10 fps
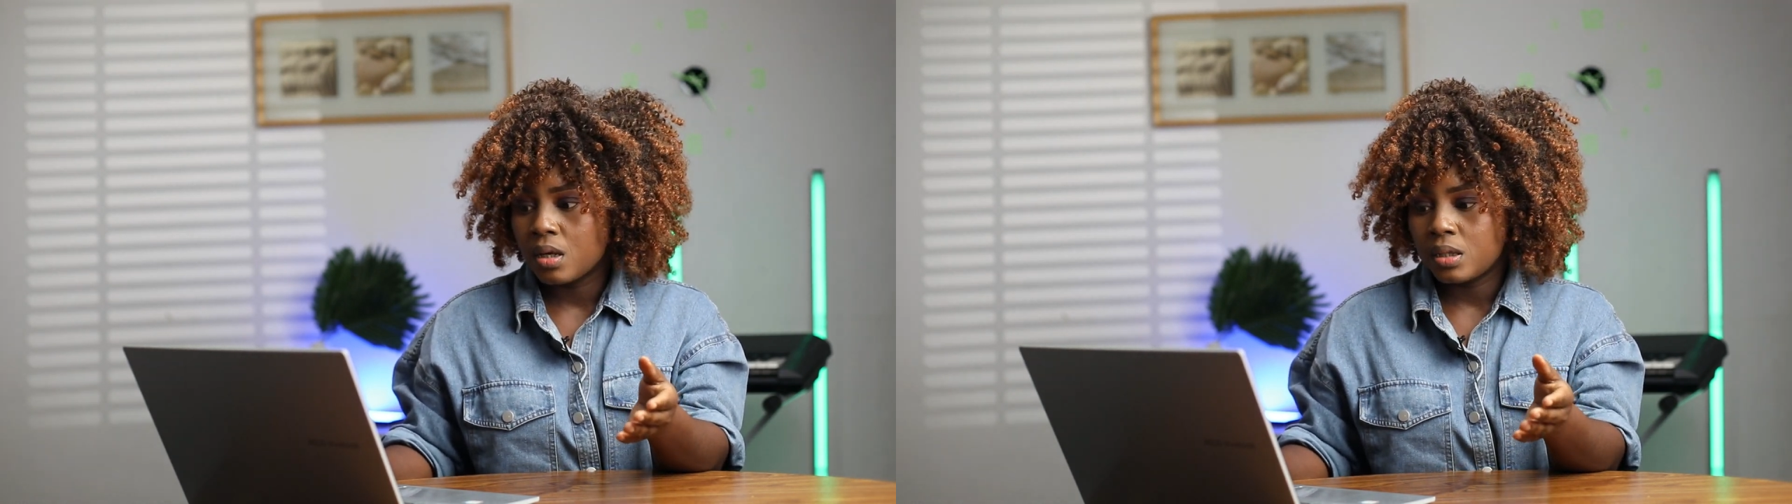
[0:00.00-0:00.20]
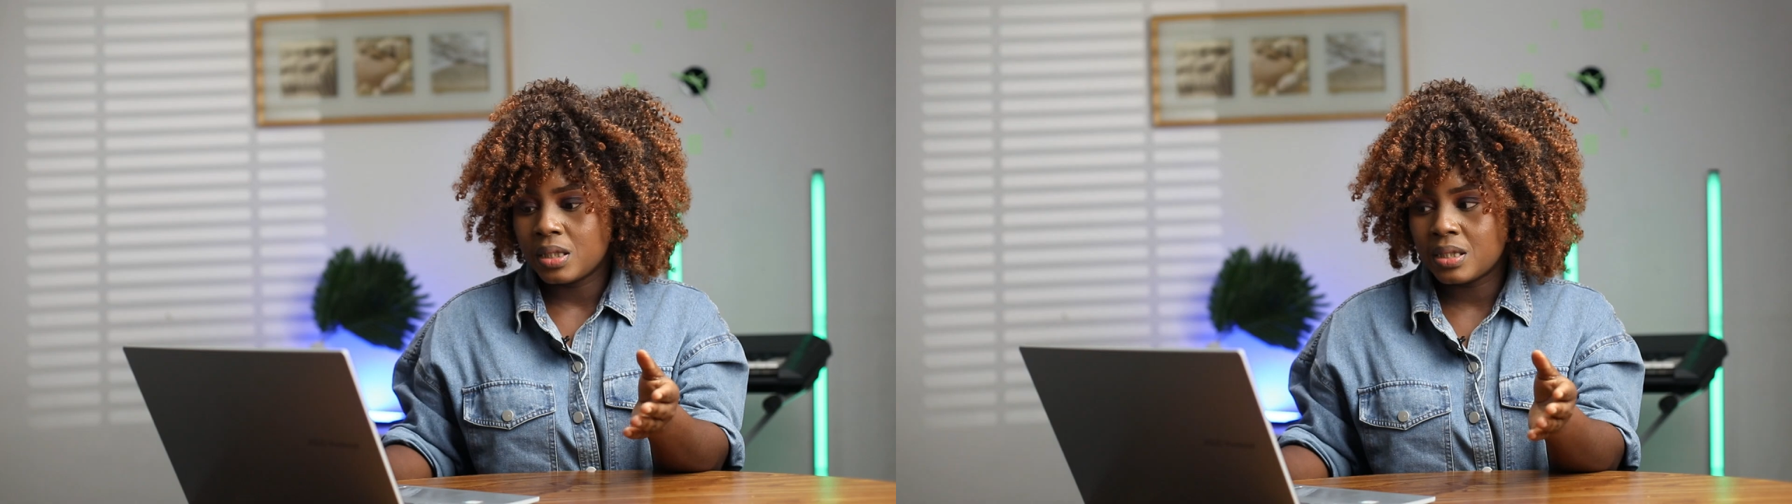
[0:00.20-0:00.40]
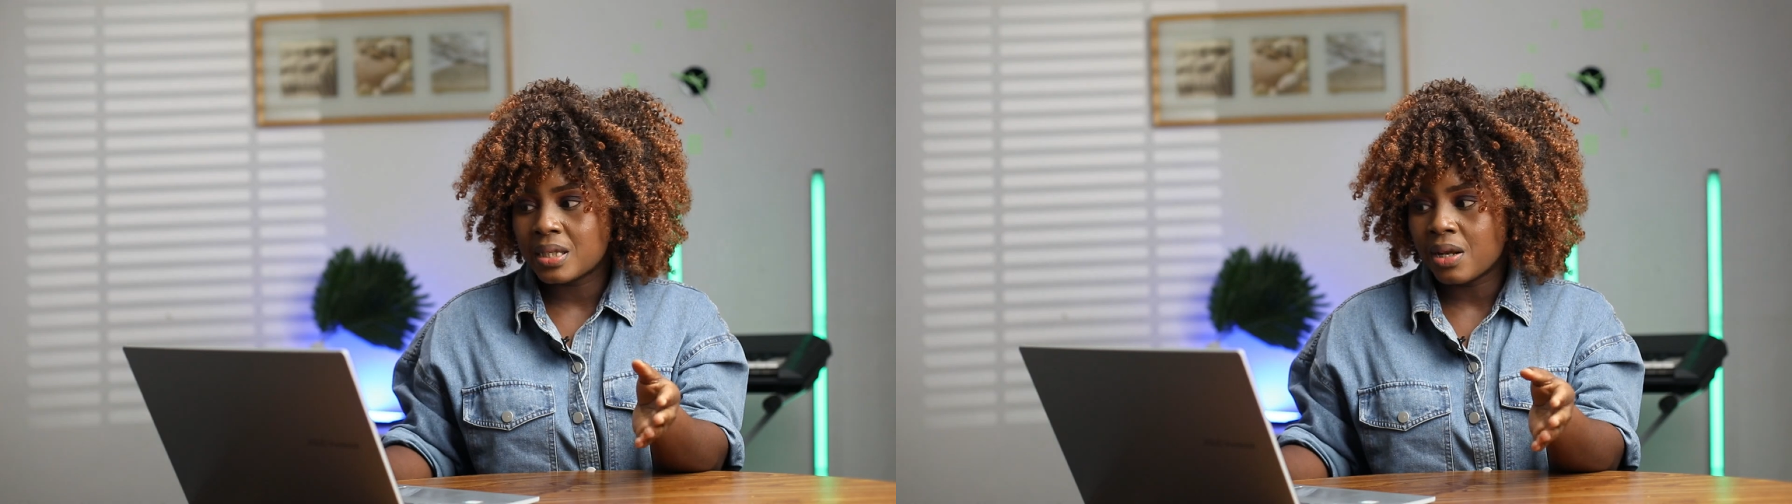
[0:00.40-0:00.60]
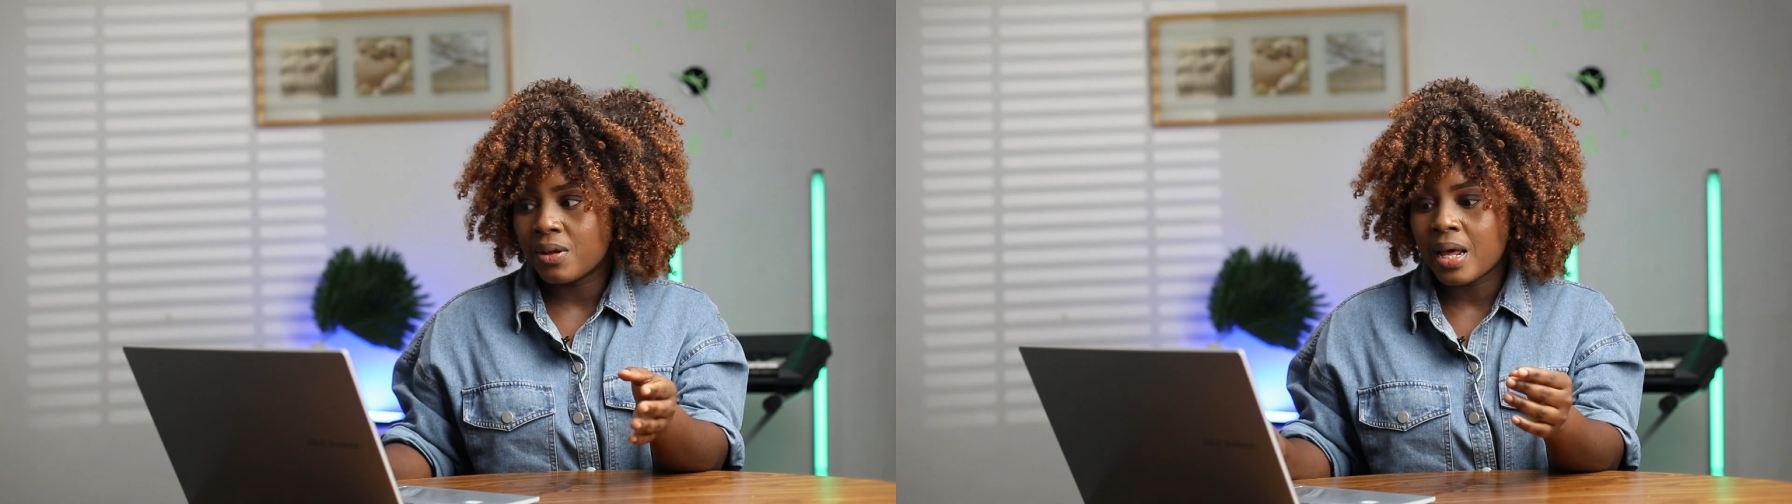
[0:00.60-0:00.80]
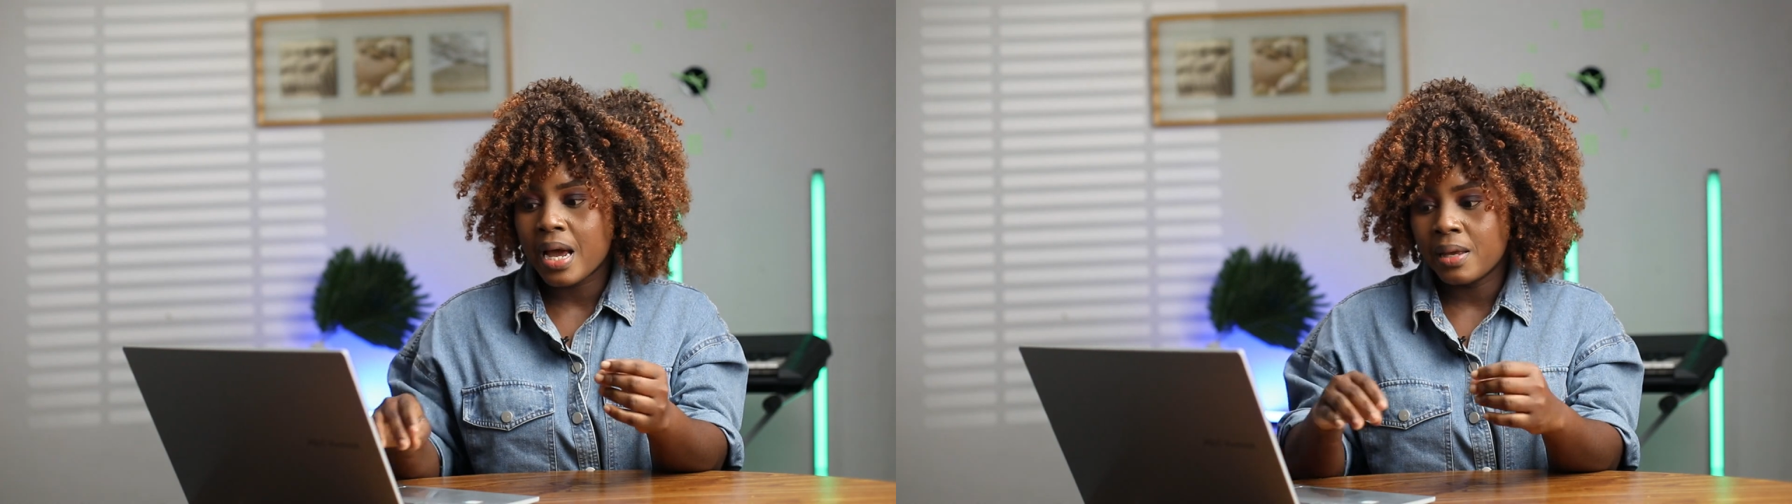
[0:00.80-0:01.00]
this is
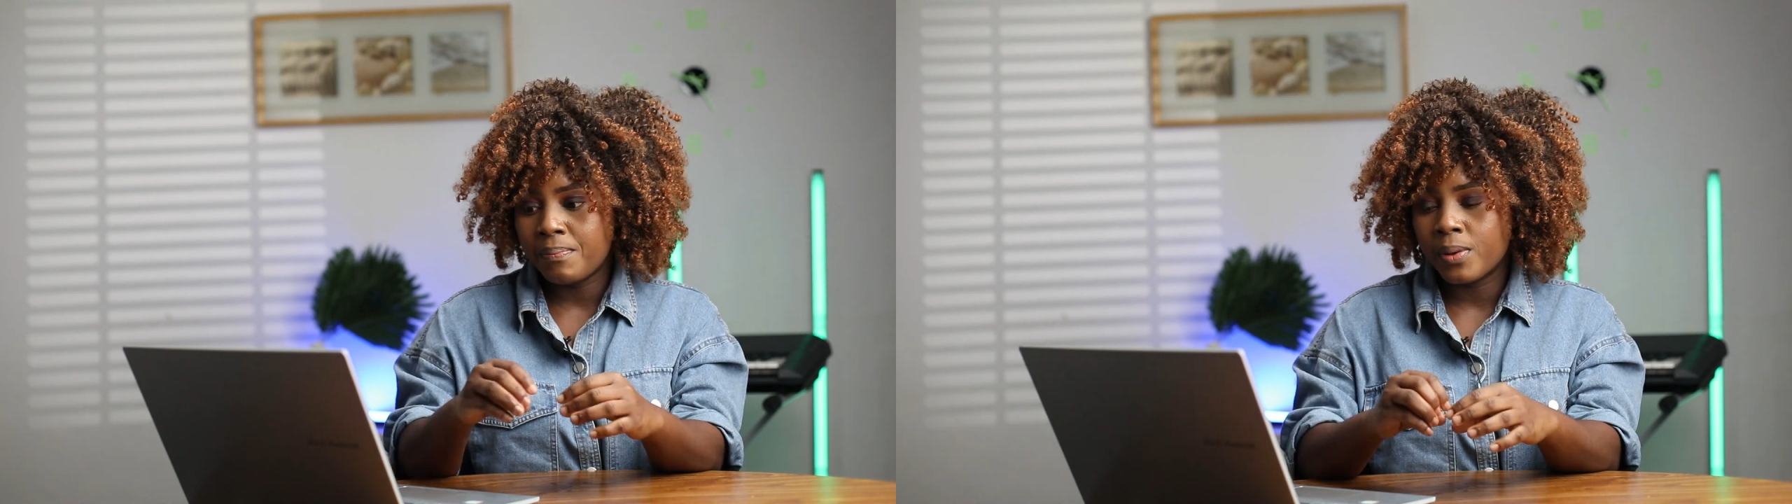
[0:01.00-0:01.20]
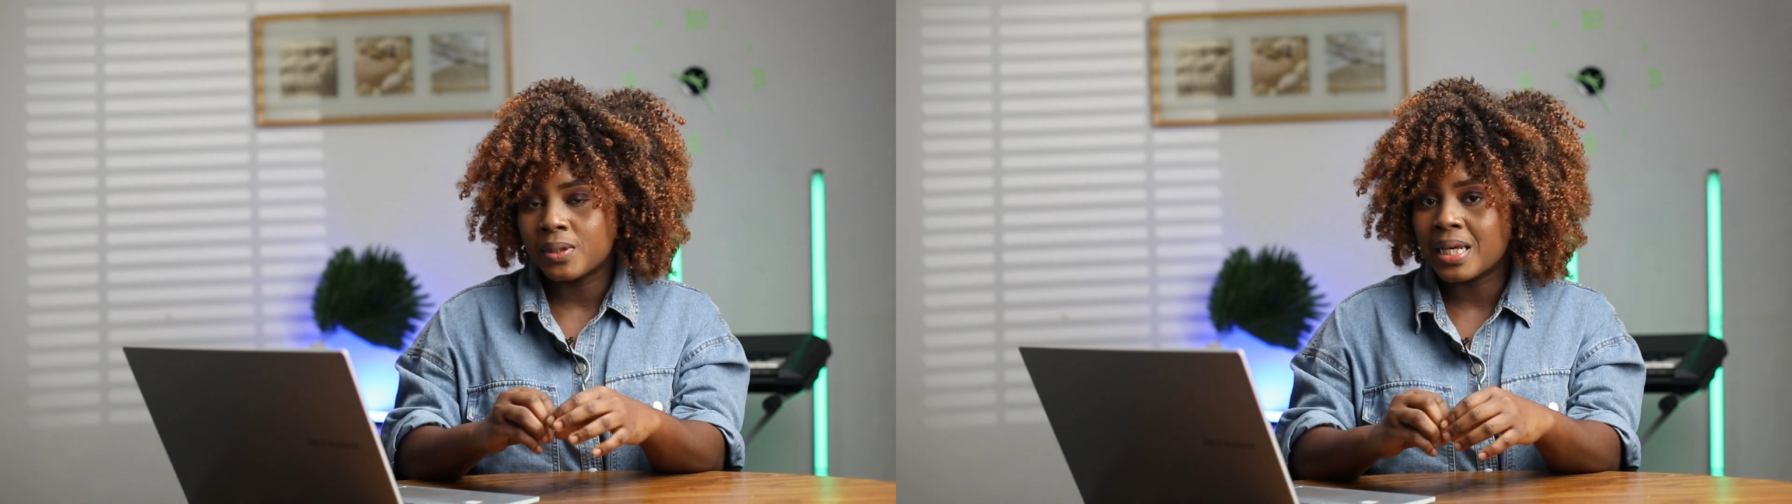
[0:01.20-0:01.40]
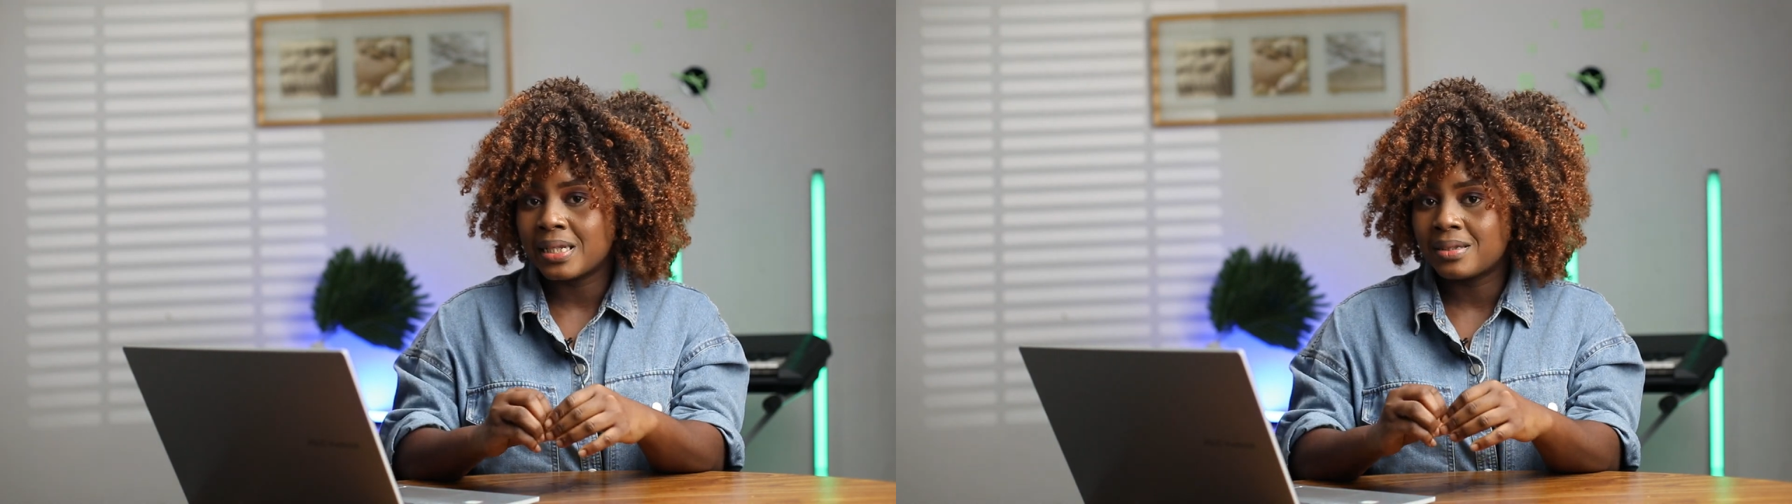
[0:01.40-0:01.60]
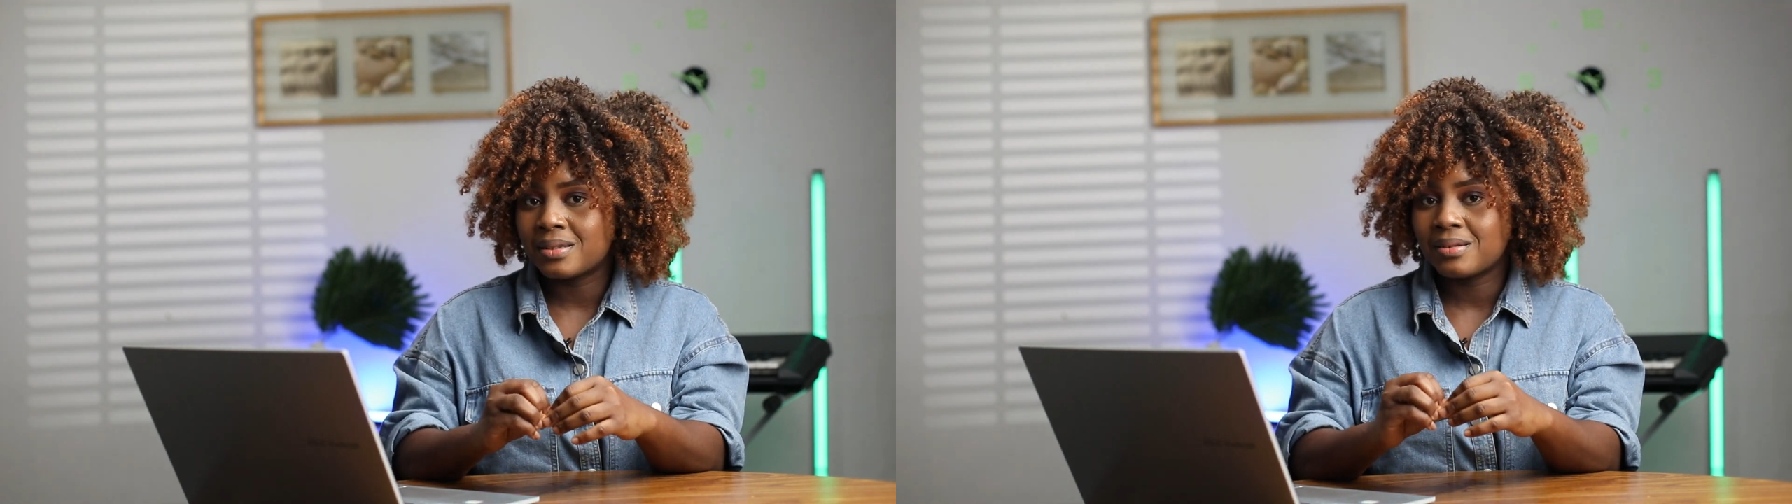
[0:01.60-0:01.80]
another important